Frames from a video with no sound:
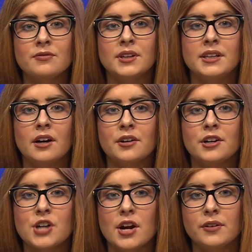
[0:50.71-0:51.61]
for the
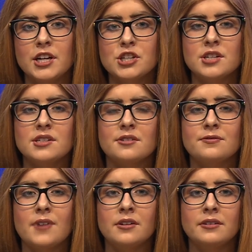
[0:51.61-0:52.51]
younger generation to
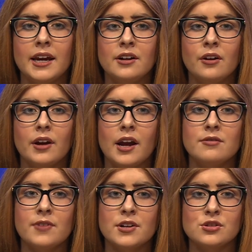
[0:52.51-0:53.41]
funnel anger
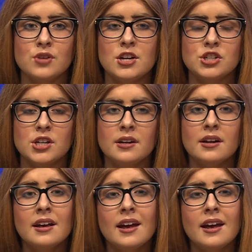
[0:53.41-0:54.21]
and frustration